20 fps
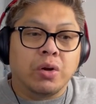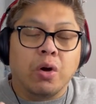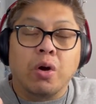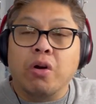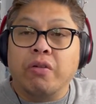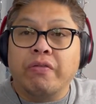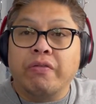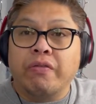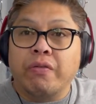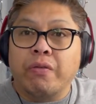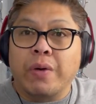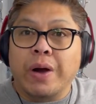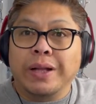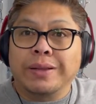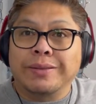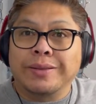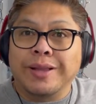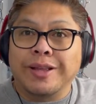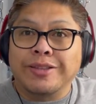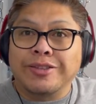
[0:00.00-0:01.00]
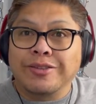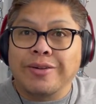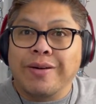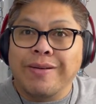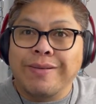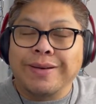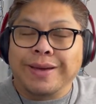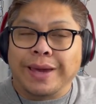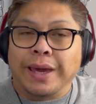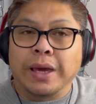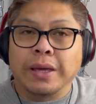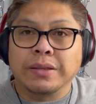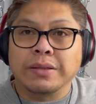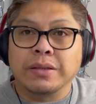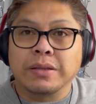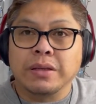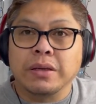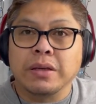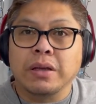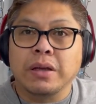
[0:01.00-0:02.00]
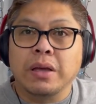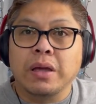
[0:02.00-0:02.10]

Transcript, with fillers: of what the song is.